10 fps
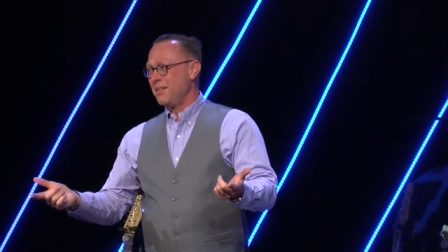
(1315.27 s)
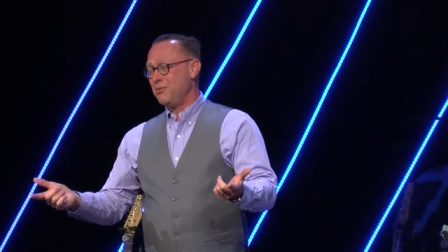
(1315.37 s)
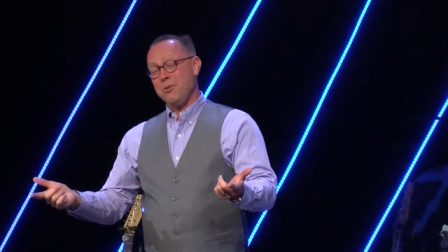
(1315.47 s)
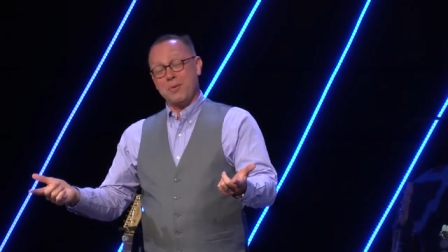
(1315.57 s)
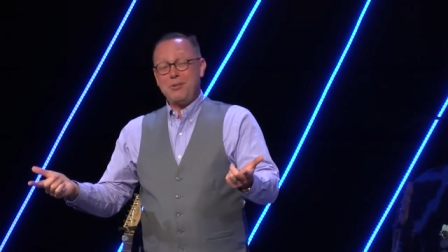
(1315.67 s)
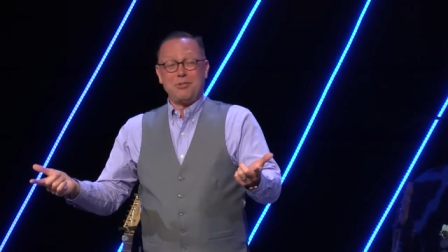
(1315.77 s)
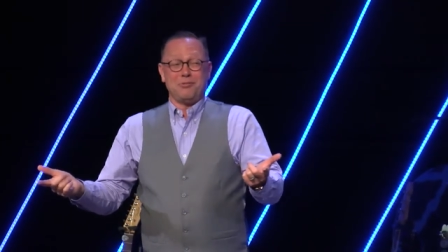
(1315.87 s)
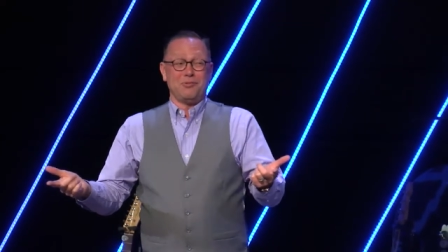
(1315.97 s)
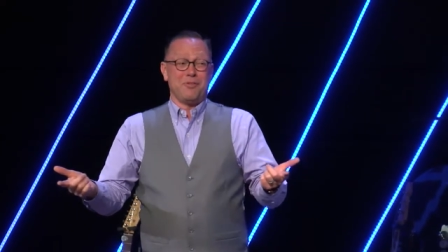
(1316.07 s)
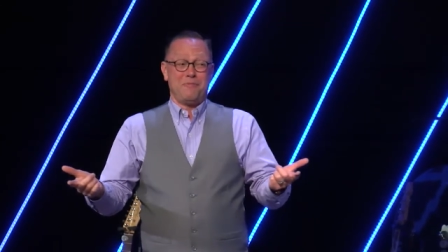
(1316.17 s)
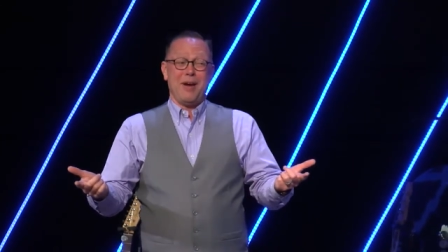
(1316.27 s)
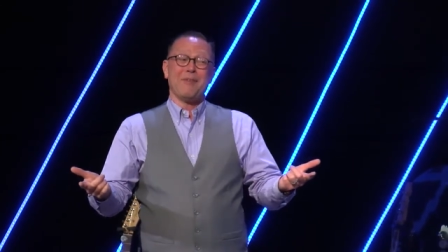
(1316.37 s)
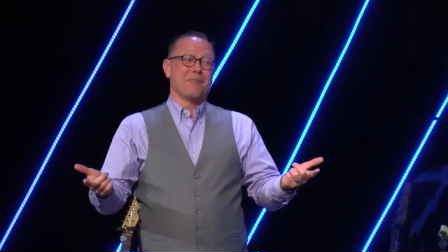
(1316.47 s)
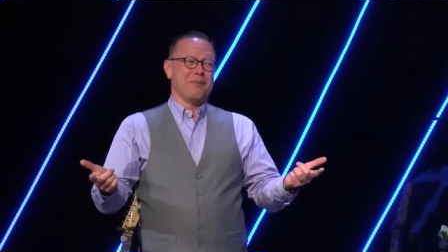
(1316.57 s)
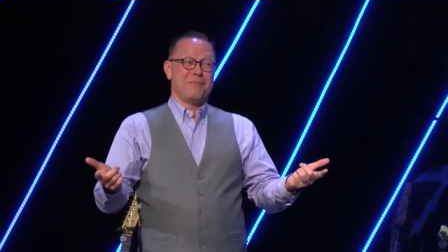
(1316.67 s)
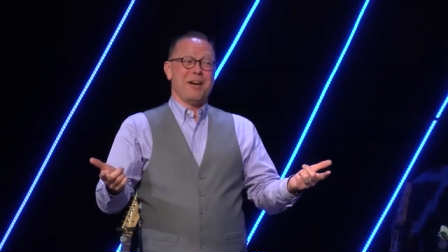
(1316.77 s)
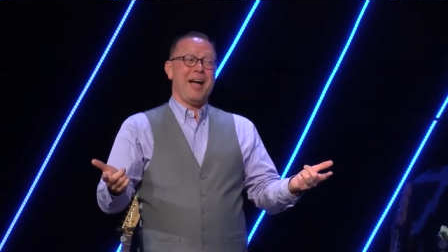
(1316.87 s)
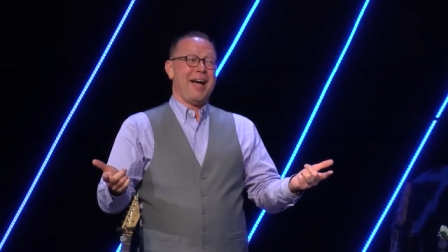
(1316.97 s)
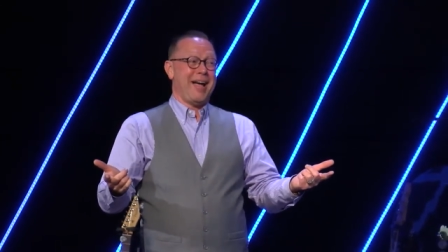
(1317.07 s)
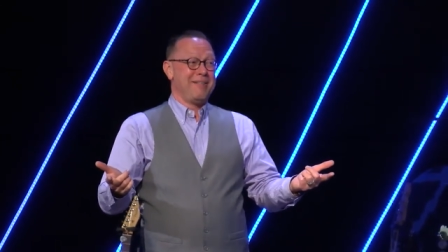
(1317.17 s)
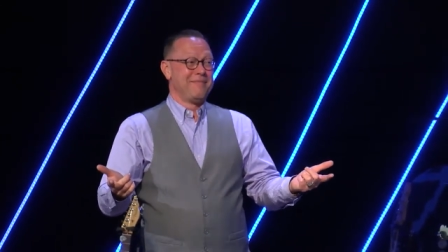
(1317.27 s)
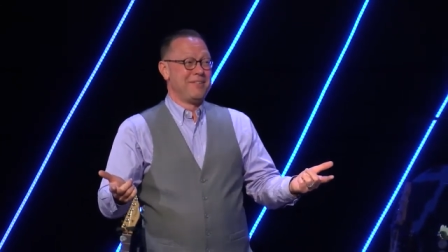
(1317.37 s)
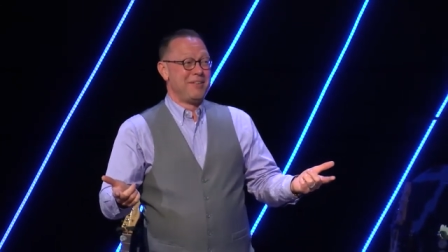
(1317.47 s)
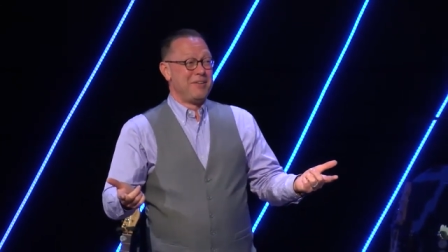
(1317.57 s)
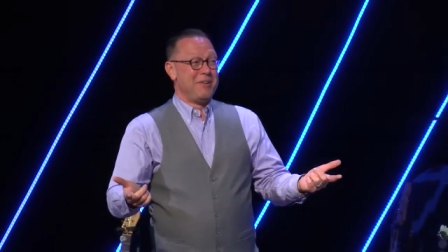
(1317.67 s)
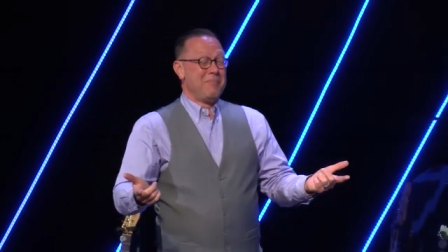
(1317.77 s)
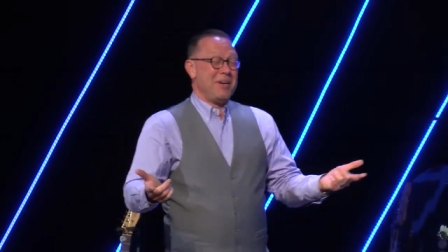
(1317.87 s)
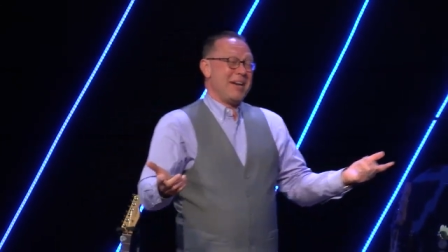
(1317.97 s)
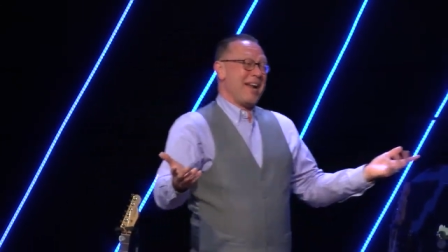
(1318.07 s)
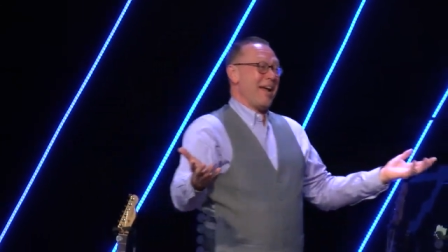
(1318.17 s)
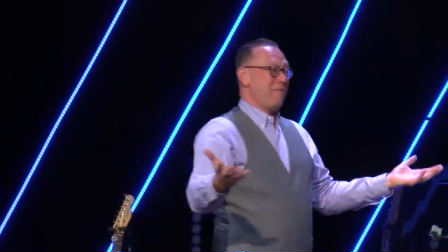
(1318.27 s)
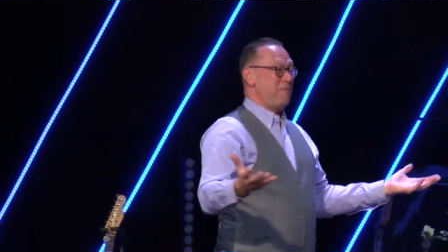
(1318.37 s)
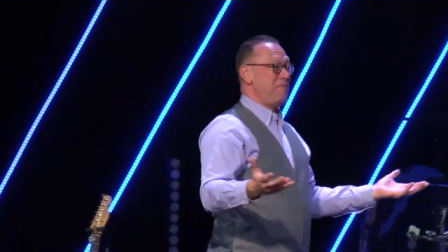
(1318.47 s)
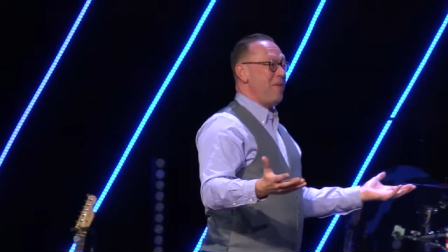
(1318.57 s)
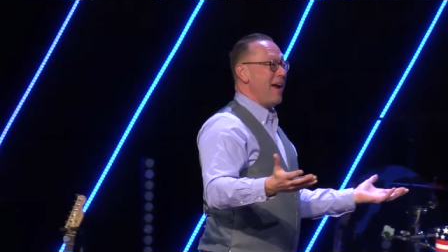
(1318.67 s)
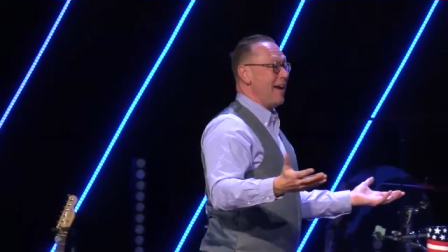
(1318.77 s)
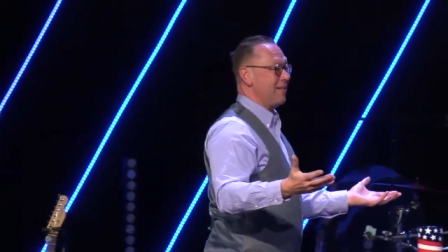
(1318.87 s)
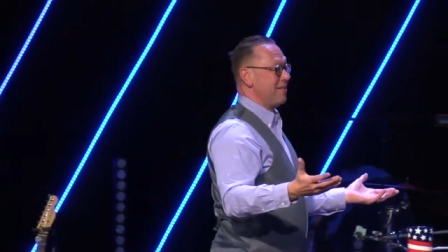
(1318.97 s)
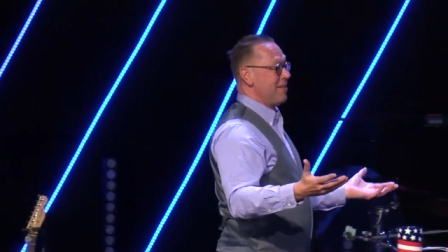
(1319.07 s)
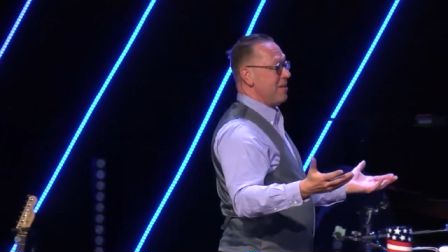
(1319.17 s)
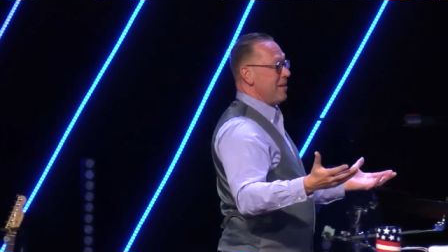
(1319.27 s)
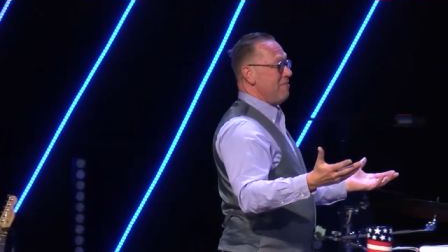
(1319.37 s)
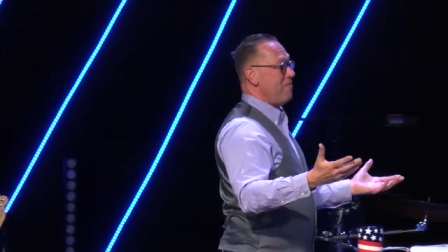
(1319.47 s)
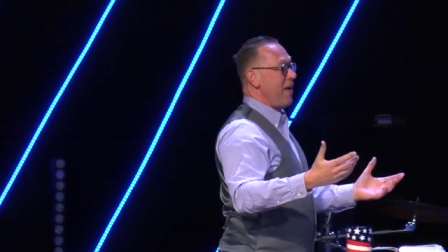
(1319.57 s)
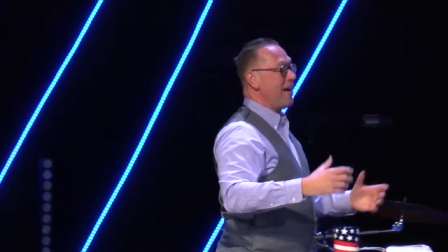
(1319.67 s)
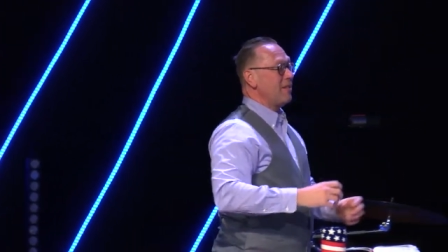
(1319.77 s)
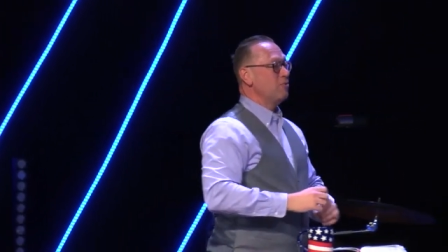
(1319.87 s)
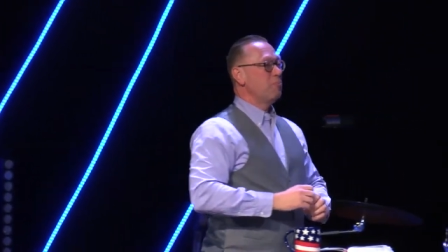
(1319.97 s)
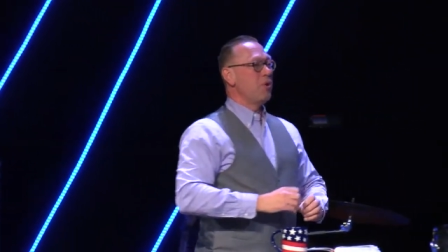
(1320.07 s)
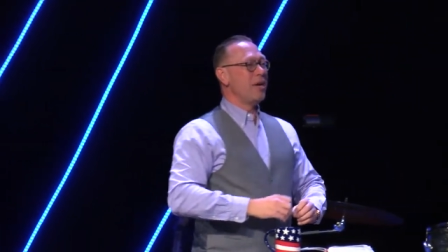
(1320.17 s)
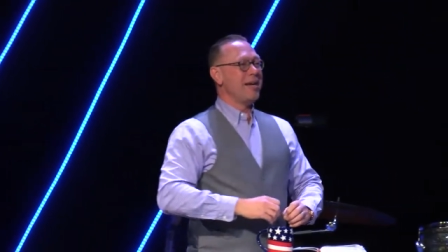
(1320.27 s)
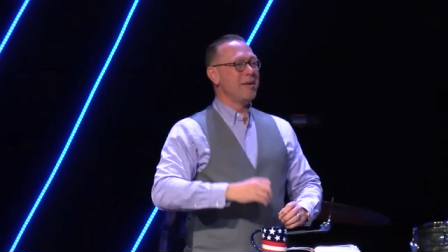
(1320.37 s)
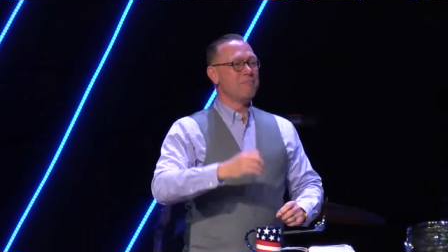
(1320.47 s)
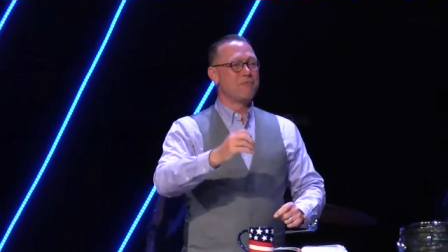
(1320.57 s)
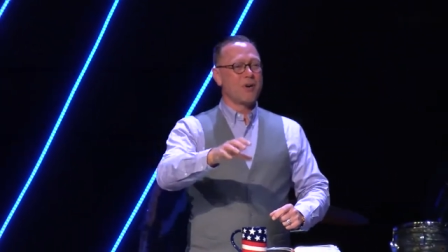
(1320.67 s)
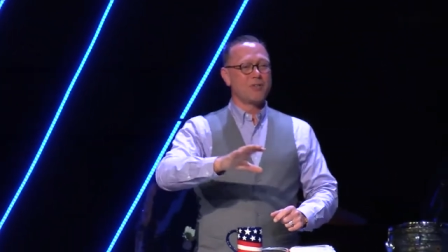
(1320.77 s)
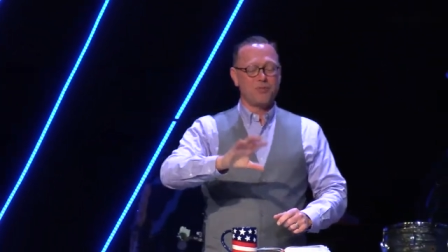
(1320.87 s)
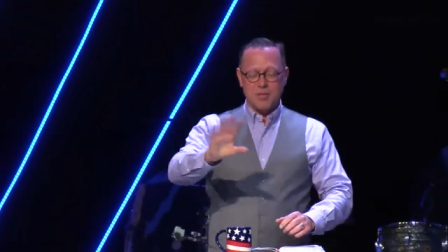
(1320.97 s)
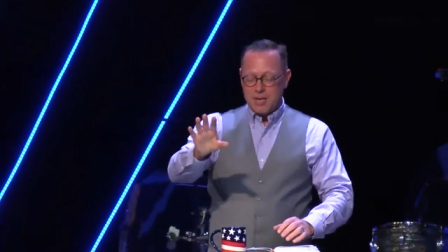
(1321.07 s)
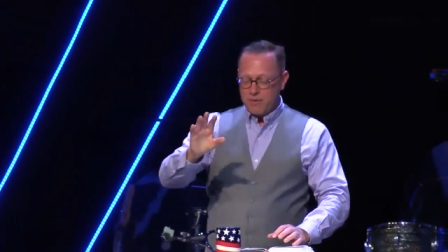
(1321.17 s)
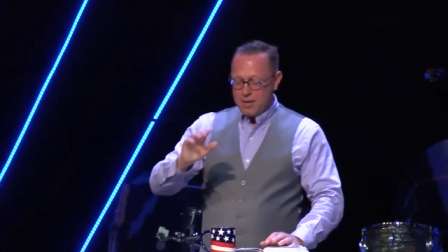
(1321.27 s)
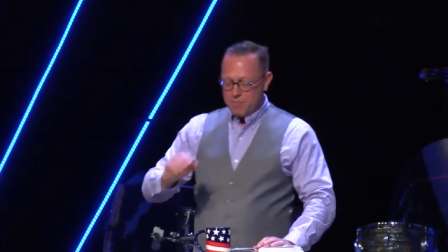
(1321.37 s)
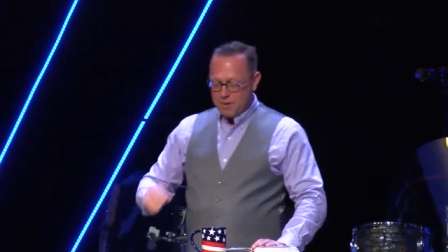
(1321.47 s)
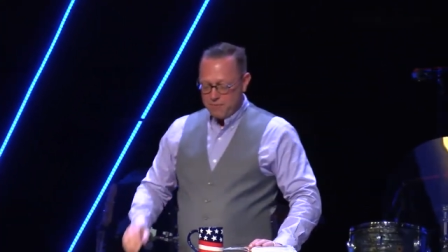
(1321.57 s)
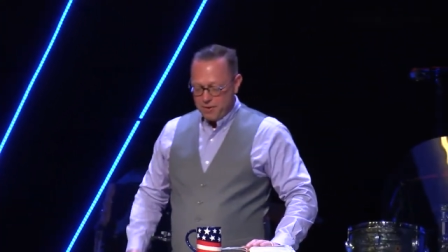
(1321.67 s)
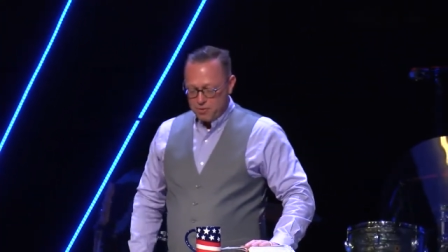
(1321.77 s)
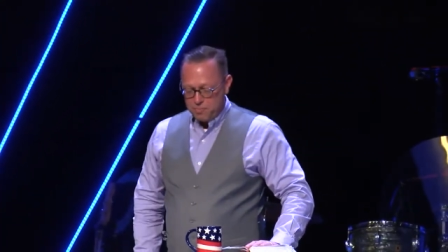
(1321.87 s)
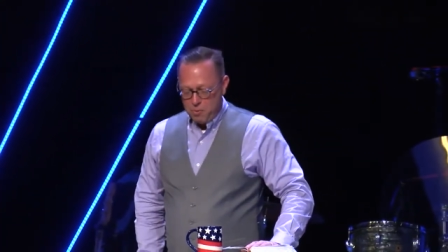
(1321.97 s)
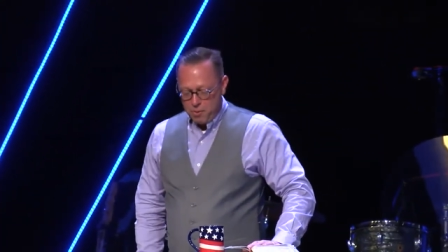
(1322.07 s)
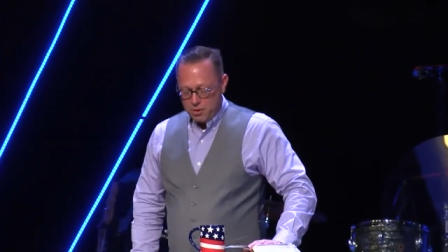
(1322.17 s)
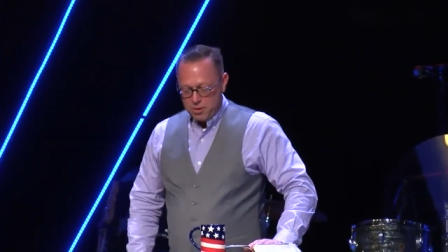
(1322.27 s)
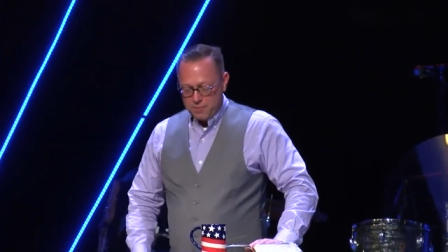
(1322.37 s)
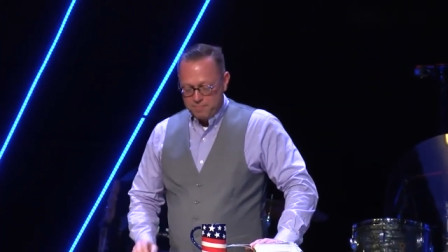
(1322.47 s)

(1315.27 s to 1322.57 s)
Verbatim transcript: True riches is the favor of God. But you got to have faith. Faith is putting Him first and giving Him the first portion.